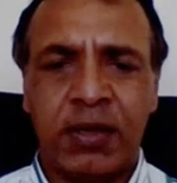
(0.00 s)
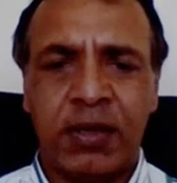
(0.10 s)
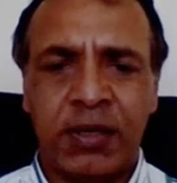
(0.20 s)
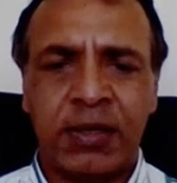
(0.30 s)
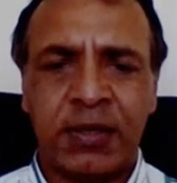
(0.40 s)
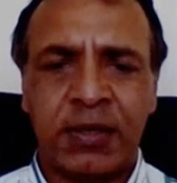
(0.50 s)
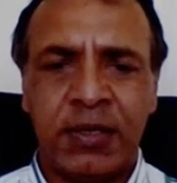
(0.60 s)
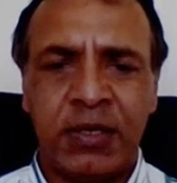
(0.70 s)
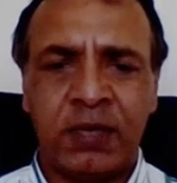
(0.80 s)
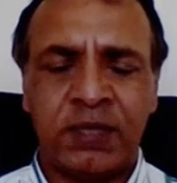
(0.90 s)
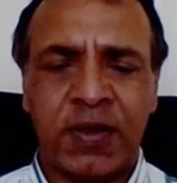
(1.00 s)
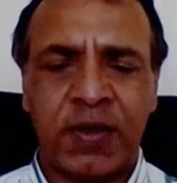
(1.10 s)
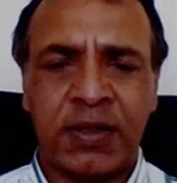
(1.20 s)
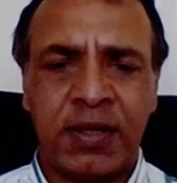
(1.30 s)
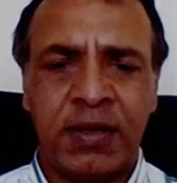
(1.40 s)
are in greatest need of the
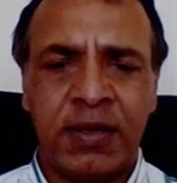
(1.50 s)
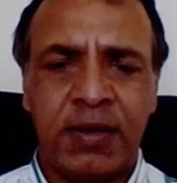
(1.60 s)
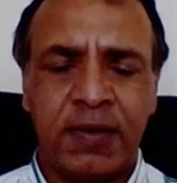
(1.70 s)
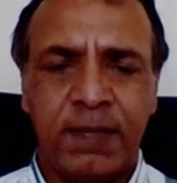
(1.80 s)
vaccine.